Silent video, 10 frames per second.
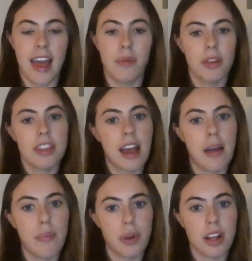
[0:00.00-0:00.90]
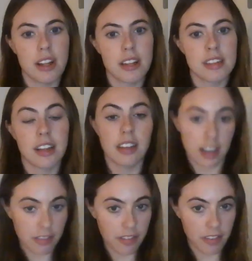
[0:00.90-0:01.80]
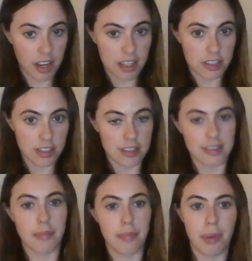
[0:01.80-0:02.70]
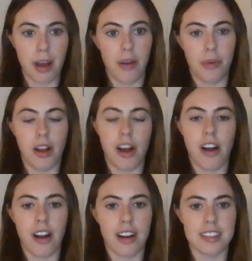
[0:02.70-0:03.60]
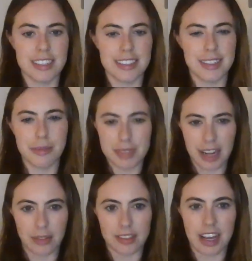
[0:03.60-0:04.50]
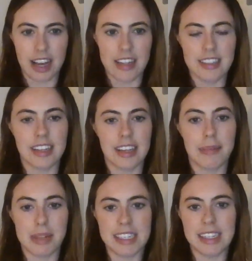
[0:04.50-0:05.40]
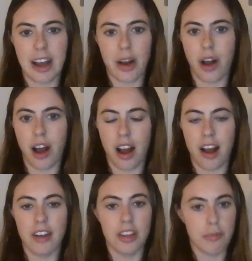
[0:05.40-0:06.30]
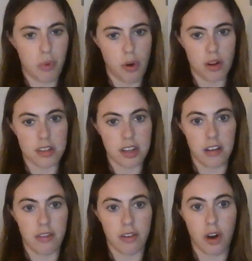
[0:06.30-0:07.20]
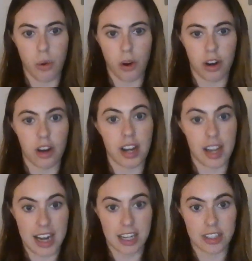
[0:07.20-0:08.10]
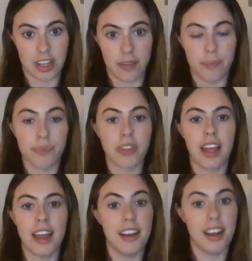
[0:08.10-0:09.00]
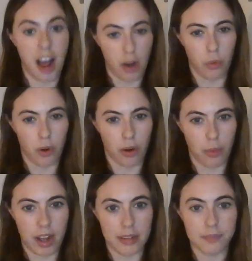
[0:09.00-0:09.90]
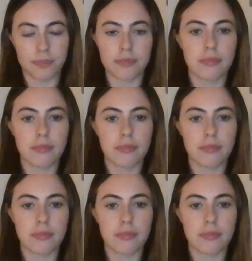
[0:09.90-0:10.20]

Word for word: and with that brings a lot of advantages, but we are seeing some downsides like missing out on the importance of coworker connection in a non work way.